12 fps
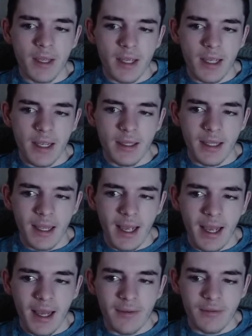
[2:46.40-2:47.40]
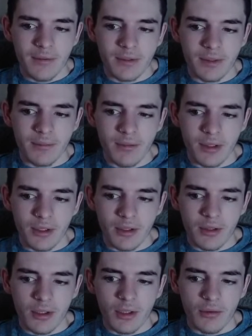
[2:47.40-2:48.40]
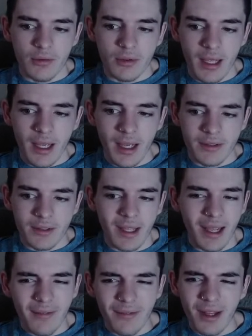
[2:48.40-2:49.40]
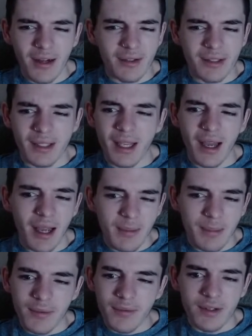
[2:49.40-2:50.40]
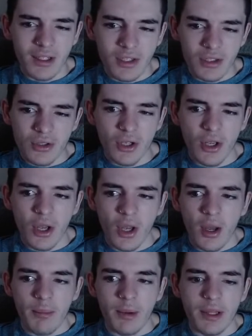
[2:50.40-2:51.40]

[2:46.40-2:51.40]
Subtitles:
And they have some very, they have kind of a type of niche, but